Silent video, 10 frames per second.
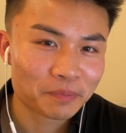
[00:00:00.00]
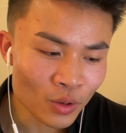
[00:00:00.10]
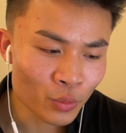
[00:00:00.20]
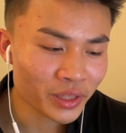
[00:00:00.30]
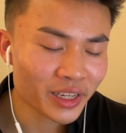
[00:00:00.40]

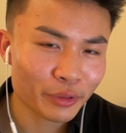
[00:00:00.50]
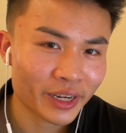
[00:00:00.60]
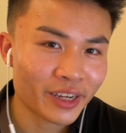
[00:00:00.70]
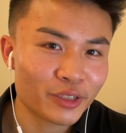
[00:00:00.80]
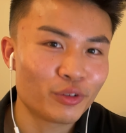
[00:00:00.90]
one thing I would
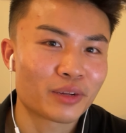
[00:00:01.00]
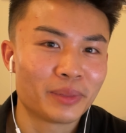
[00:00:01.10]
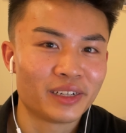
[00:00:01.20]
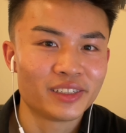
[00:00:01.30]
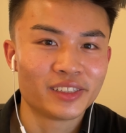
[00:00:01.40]
highly
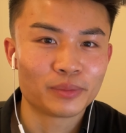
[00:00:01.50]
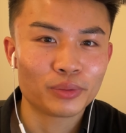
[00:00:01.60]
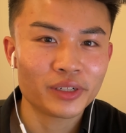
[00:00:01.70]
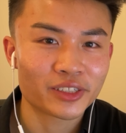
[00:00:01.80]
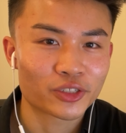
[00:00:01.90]
recommend is
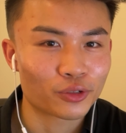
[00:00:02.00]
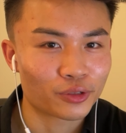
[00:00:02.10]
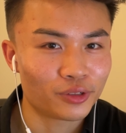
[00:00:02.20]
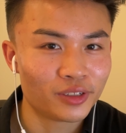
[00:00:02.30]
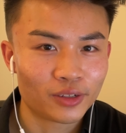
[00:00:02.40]
putting a
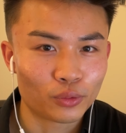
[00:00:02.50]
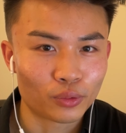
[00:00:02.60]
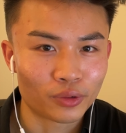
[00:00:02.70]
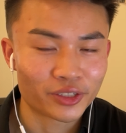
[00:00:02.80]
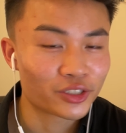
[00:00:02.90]
circle
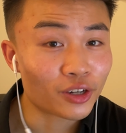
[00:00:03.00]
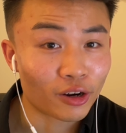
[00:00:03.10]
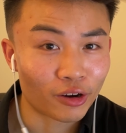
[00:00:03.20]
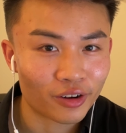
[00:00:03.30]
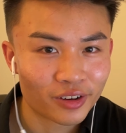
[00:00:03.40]
or a
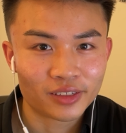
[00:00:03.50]
star